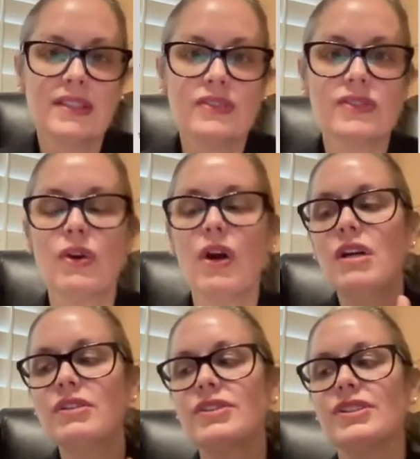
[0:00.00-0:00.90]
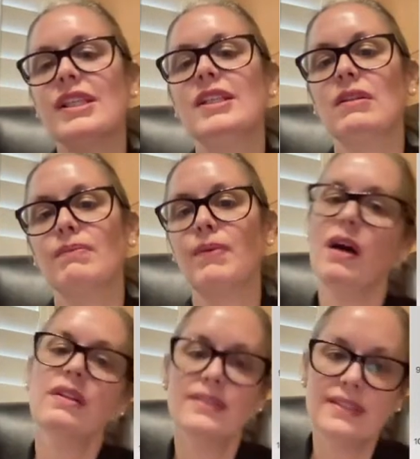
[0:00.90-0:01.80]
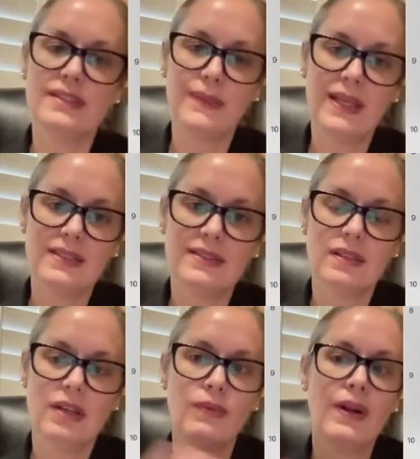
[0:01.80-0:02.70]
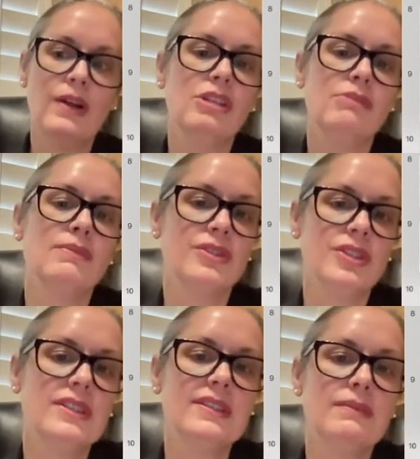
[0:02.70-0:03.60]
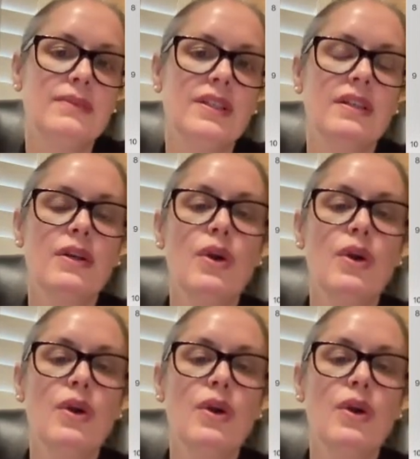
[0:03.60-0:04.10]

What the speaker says: And so understanding the policy space around human machine teaming,